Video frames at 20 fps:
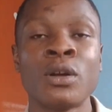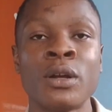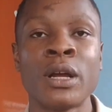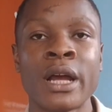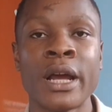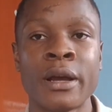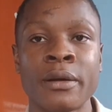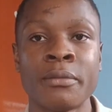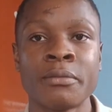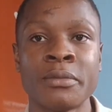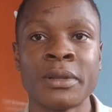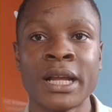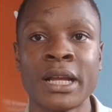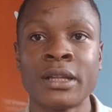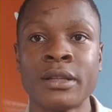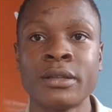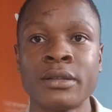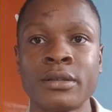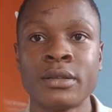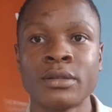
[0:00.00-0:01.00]

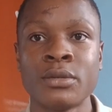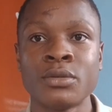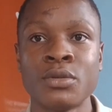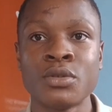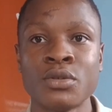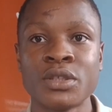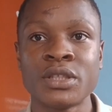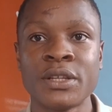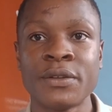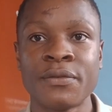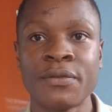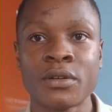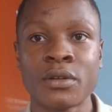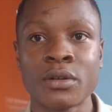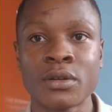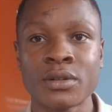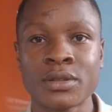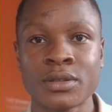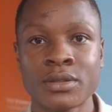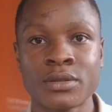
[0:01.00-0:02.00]
learn those
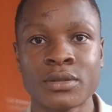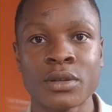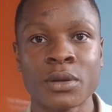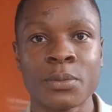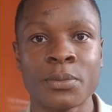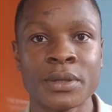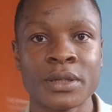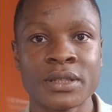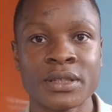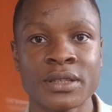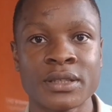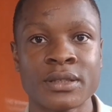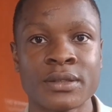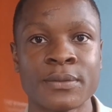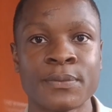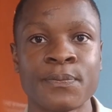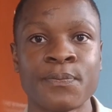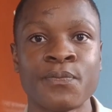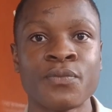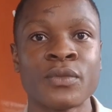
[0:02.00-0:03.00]
difficult topics
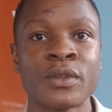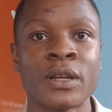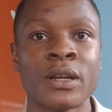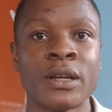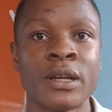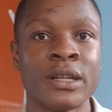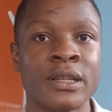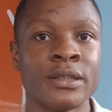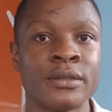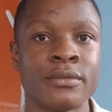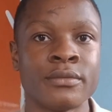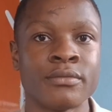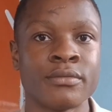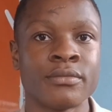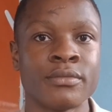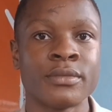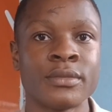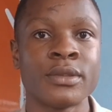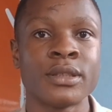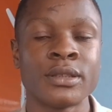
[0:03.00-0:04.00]
in
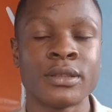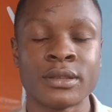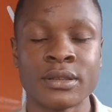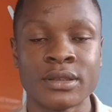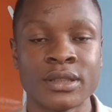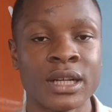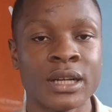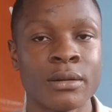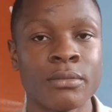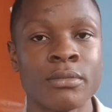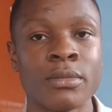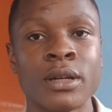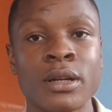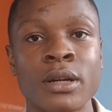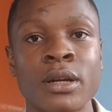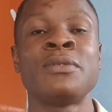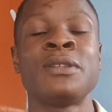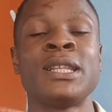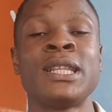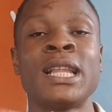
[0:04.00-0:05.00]
JAMB.
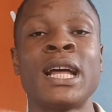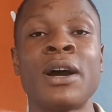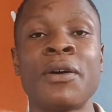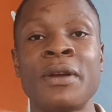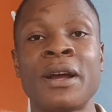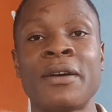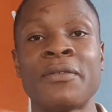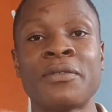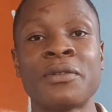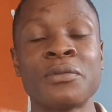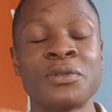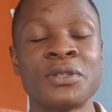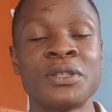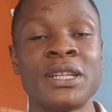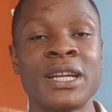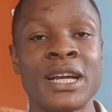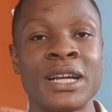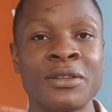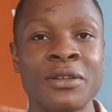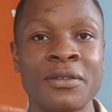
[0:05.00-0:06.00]
Now we have come to the
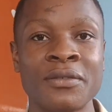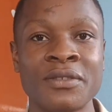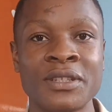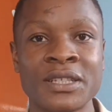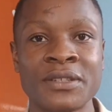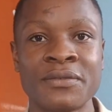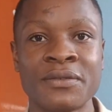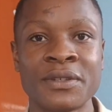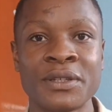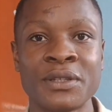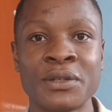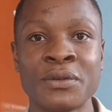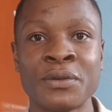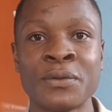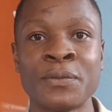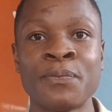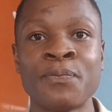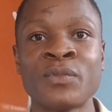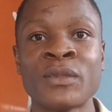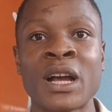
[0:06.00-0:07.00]
end of this
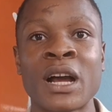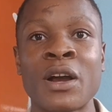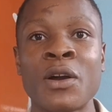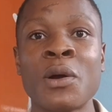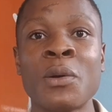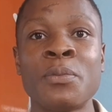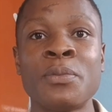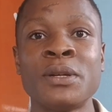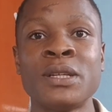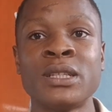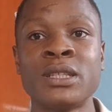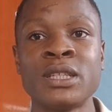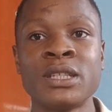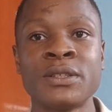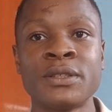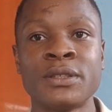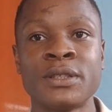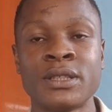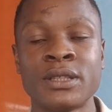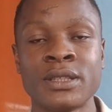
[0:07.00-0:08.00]
video. I hope
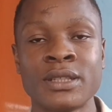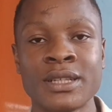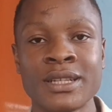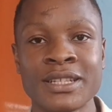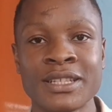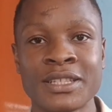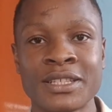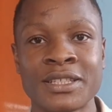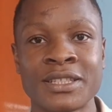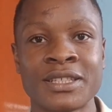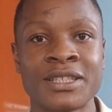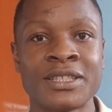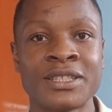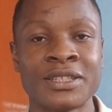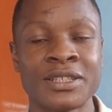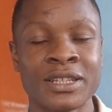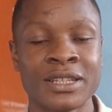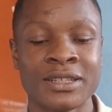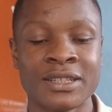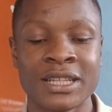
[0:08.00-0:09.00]
these
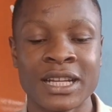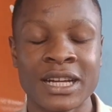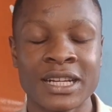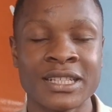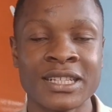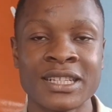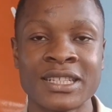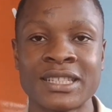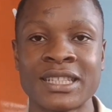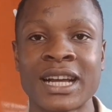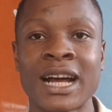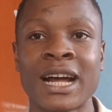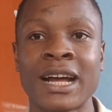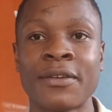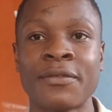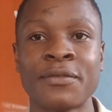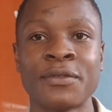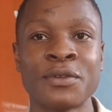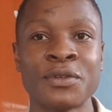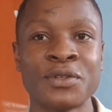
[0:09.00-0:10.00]
techniques I
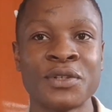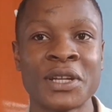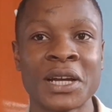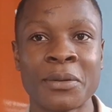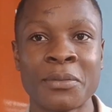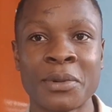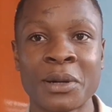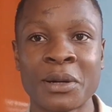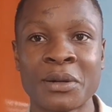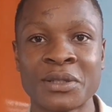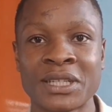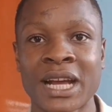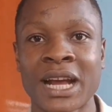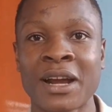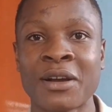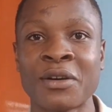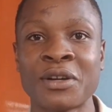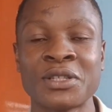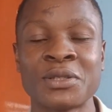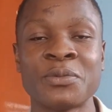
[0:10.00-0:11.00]
have told you about are
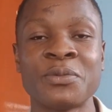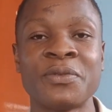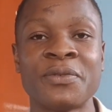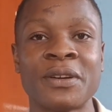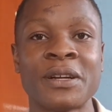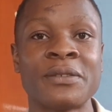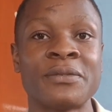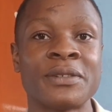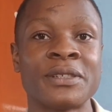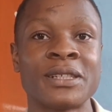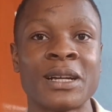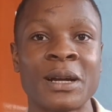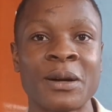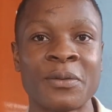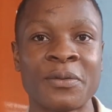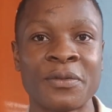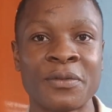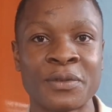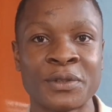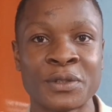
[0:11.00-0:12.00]
going to be very
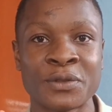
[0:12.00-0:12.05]
helpful